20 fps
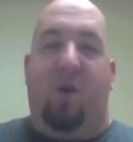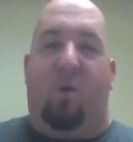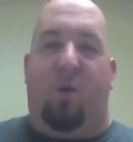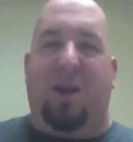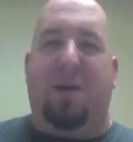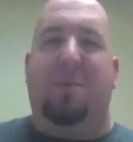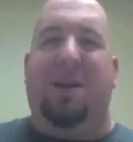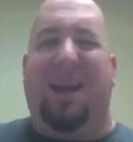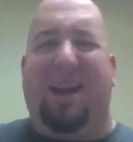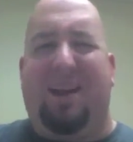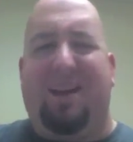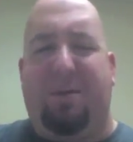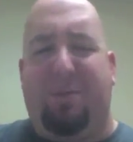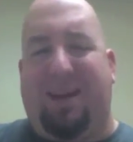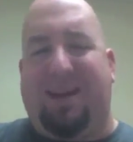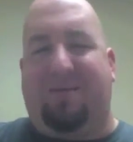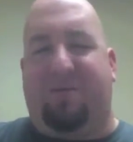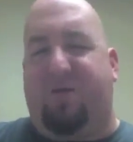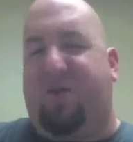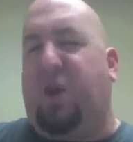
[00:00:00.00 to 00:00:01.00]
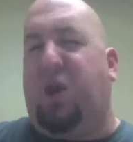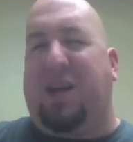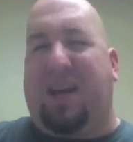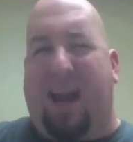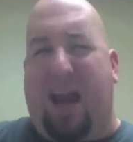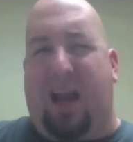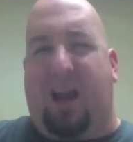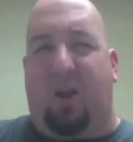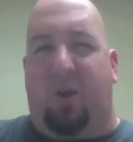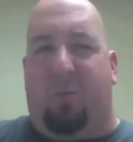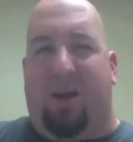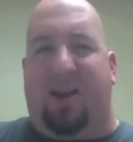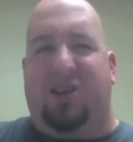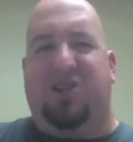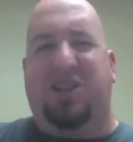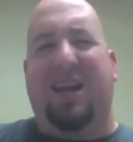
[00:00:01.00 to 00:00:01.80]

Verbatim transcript: Well, let me let me fill you in a little bit.